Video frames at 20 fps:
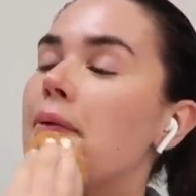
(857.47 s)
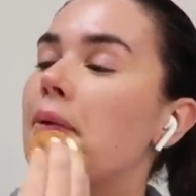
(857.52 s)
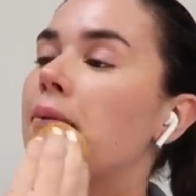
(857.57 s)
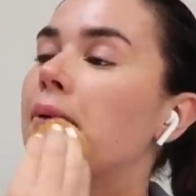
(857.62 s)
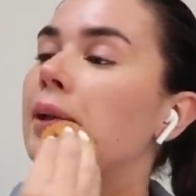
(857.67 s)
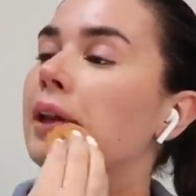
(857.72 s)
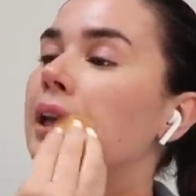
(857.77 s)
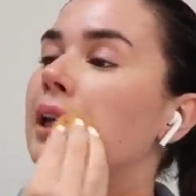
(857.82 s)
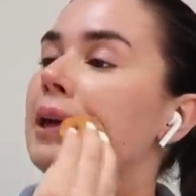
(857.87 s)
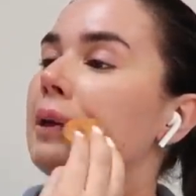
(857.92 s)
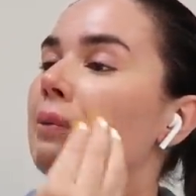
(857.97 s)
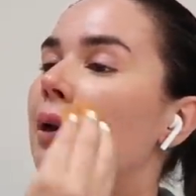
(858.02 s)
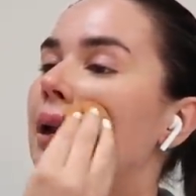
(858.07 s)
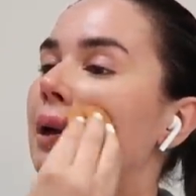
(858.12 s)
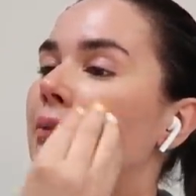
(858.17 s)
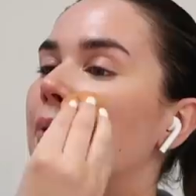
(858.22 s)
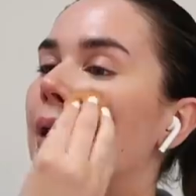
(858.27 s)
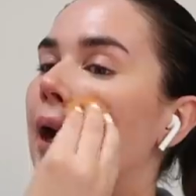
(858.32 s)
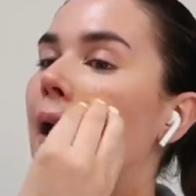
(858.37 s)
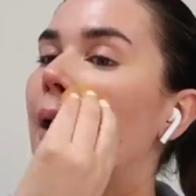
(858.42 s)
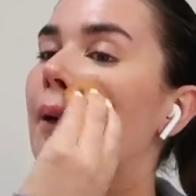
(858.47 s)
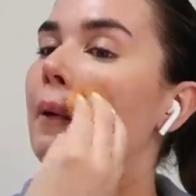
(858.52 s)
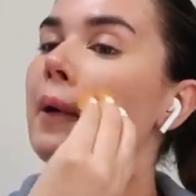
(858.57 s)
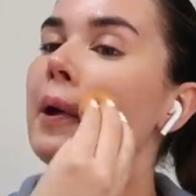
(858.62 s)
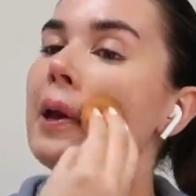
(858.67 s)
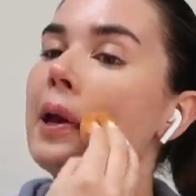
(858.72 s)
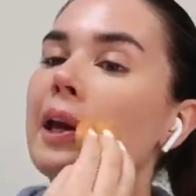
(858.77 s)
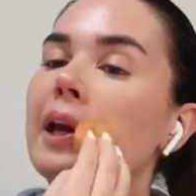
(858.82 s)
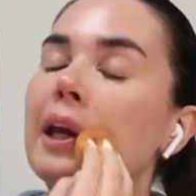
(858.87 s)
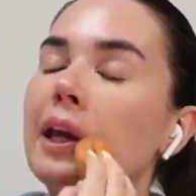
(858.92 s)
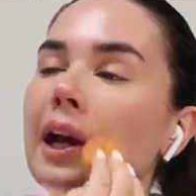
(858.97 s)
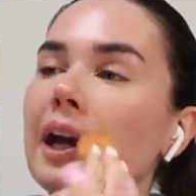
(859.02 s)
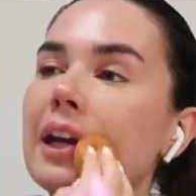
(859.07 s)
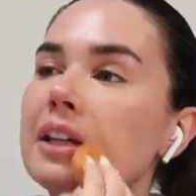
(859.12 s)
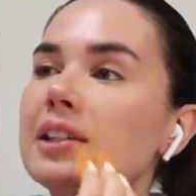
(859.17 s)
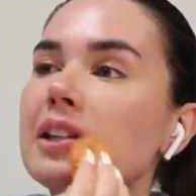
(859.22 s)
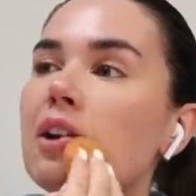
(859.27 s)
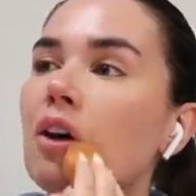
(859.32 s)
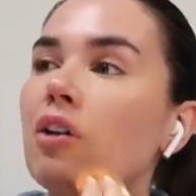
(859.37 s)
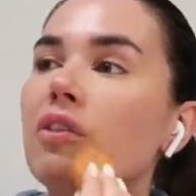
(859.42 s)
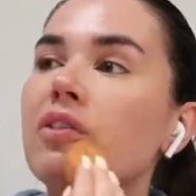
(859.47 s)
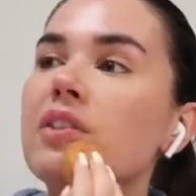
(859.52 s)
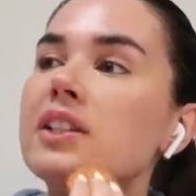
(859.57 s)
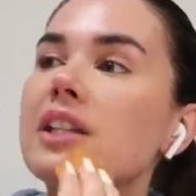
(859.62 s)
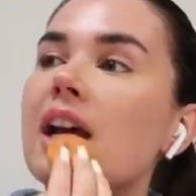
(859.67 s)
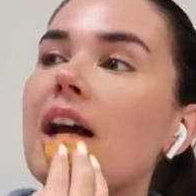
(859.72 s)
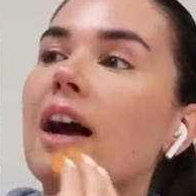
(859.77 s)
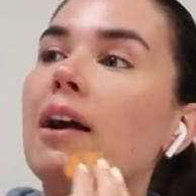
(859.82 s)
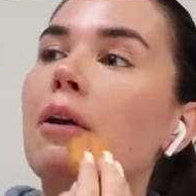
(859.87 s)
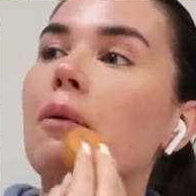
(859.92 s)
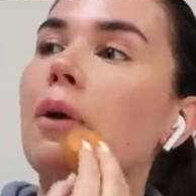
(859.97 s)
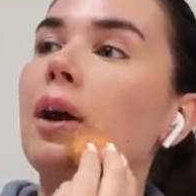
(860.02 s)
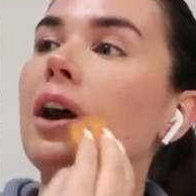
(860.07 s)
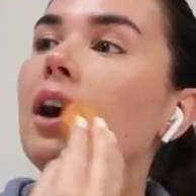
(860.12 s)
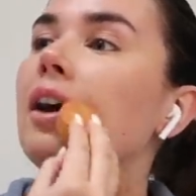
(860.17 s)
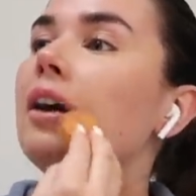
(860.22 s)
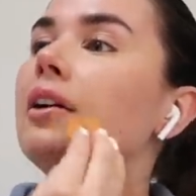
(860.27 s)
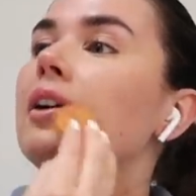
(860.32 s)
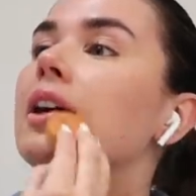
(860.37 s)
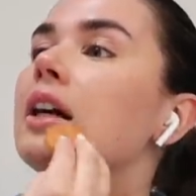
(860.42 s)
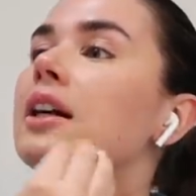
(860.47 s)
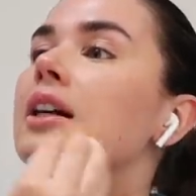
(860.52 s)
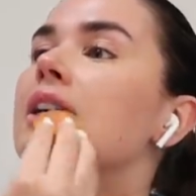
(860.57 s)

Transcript: I'm going to email him now. He has an office hour,